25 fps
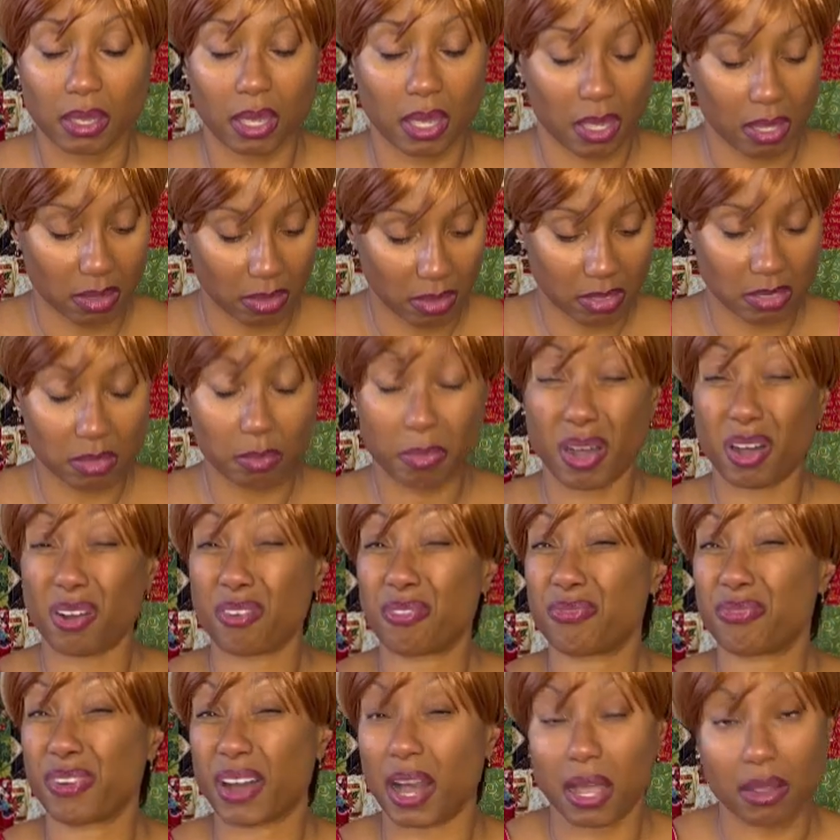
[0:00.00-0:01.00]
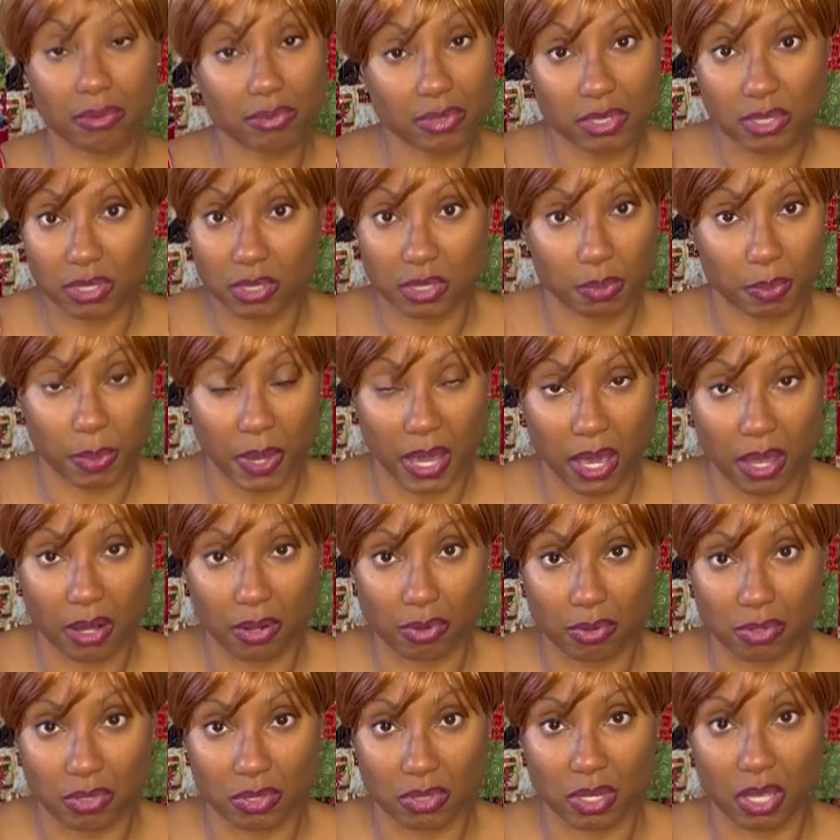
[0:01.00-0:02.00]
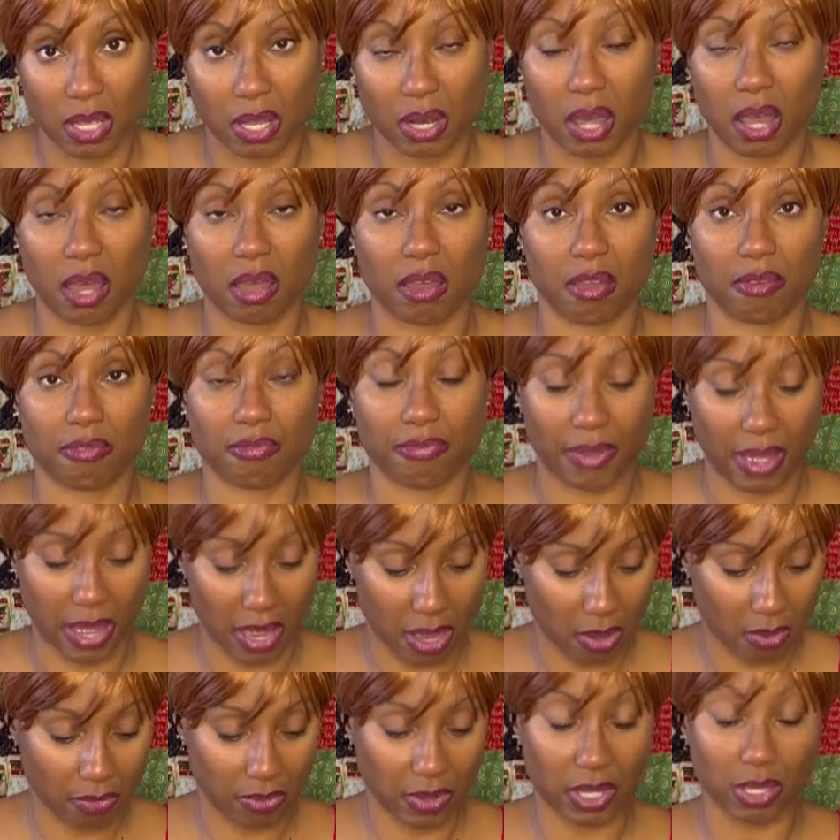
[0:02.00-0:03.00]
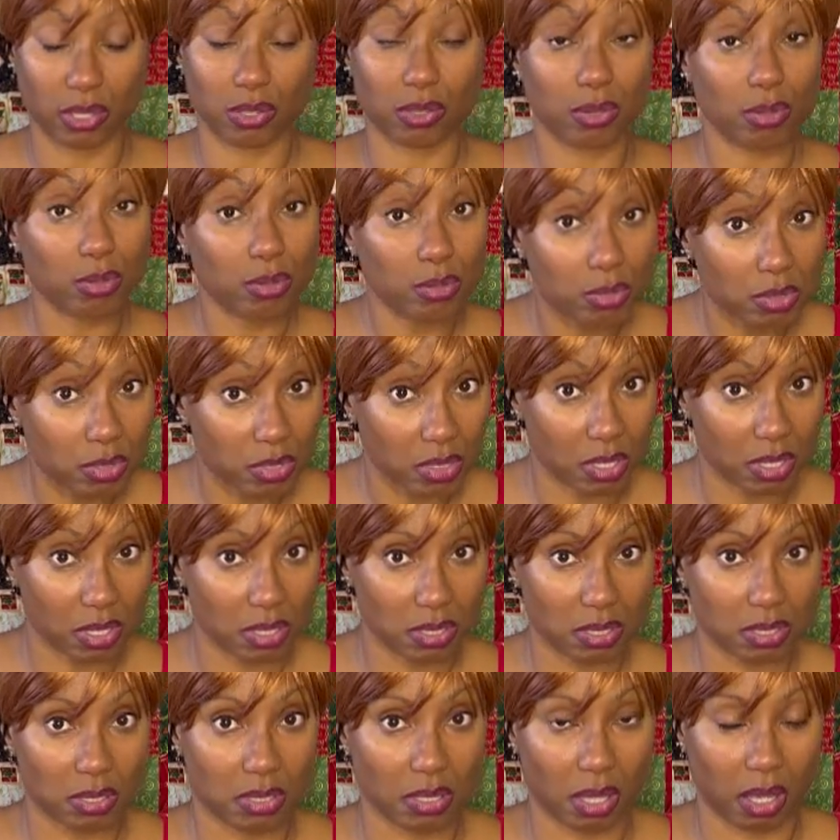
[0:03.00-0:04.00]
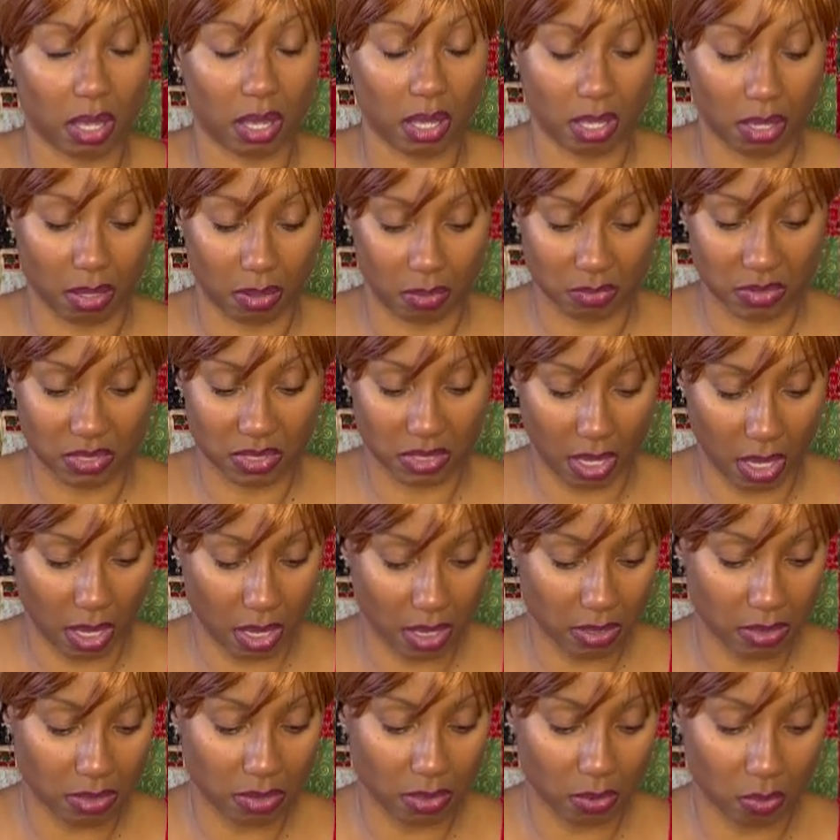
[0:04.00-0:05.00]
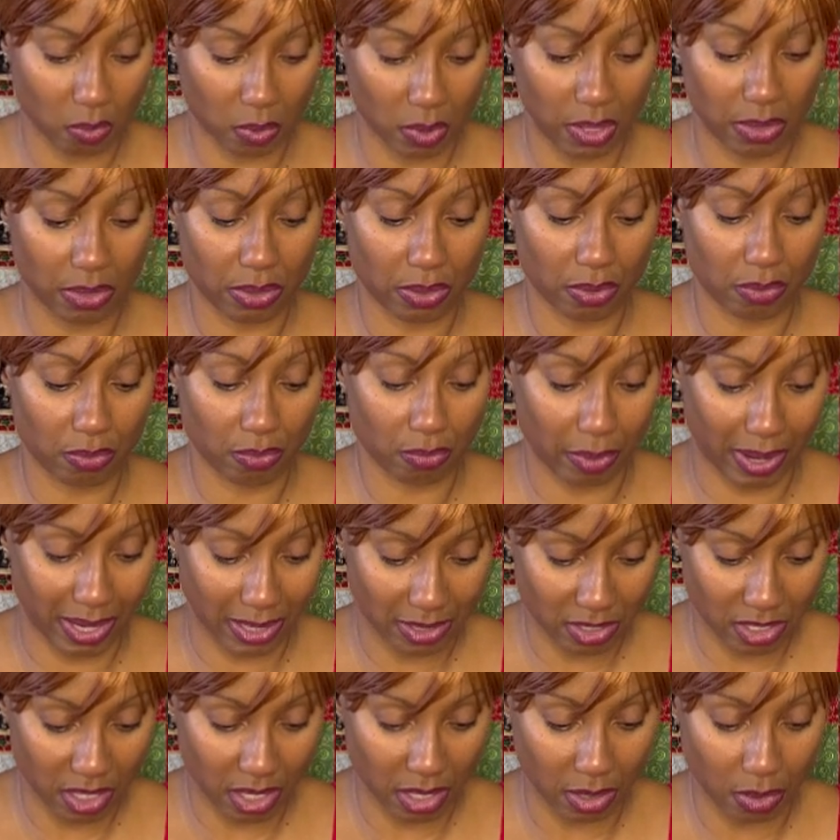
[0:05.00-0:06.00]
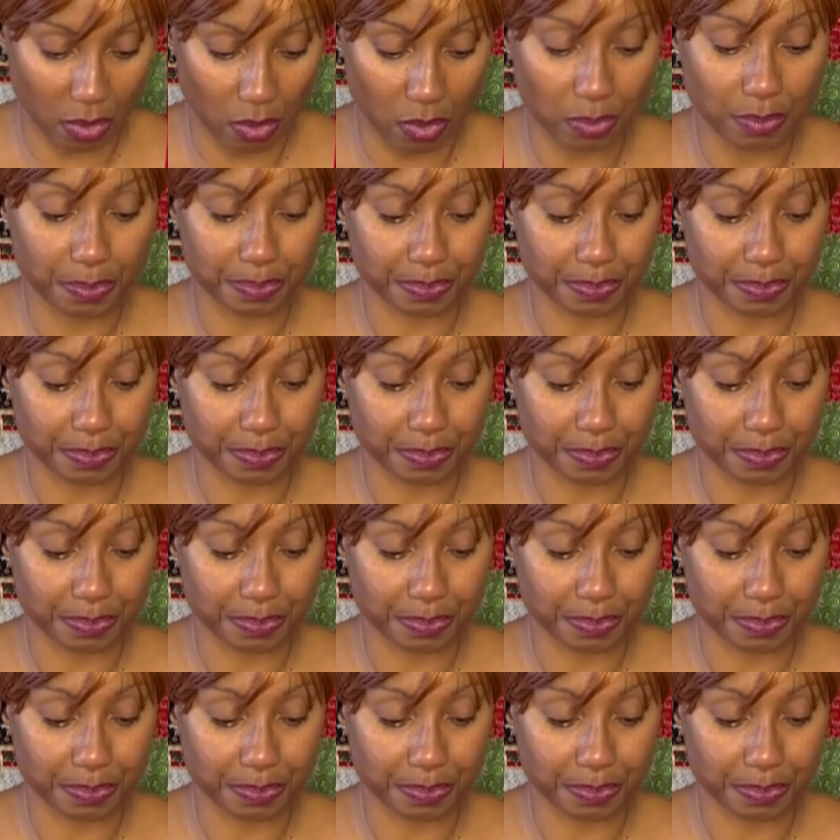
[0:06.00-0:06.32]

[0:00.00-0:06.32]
There's about 5 or 6 patterns that I have found that use this size width rectangle.